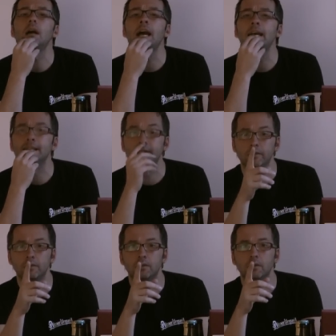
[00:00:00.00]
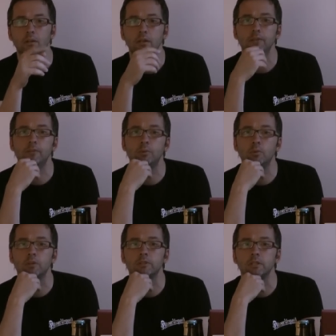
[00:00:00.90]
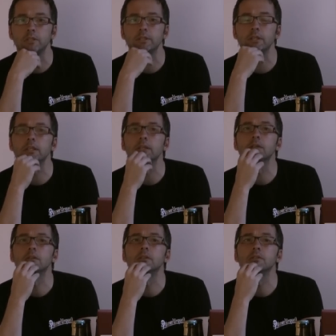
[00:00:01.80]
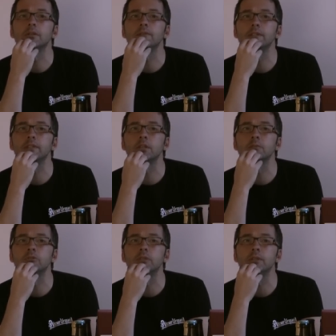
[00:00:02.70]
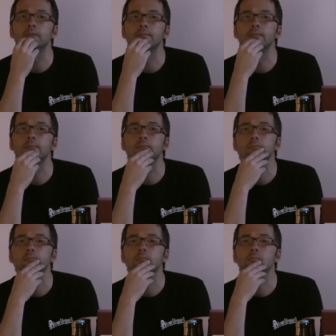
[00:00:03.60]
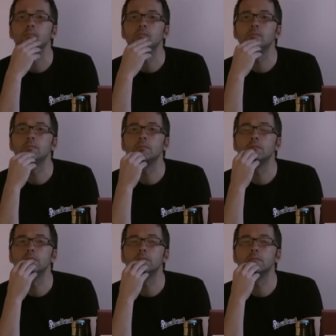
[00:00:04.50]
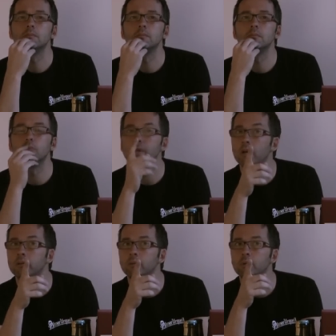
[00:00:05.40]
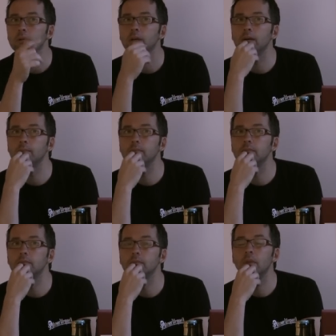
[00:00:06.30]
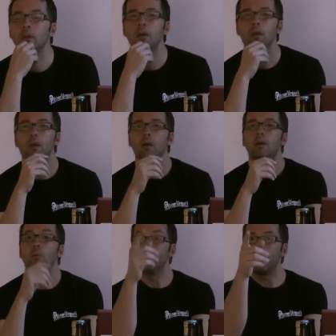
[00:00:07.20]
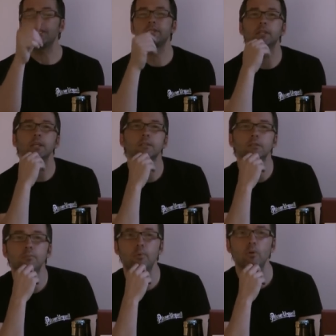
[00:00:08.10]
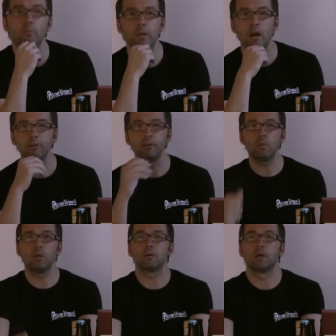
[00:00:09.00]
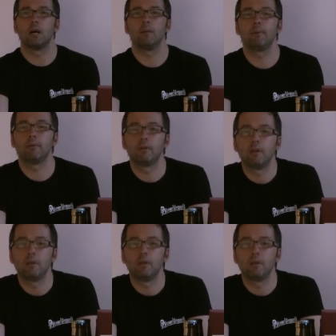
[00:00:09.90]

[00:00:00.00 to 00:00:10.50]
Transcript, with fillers: And Liverpool lost last night to Atletico Madrid. We're in the World Cup, though. We are in the World Cup. We actually, that is a good point. We are in the World Cup.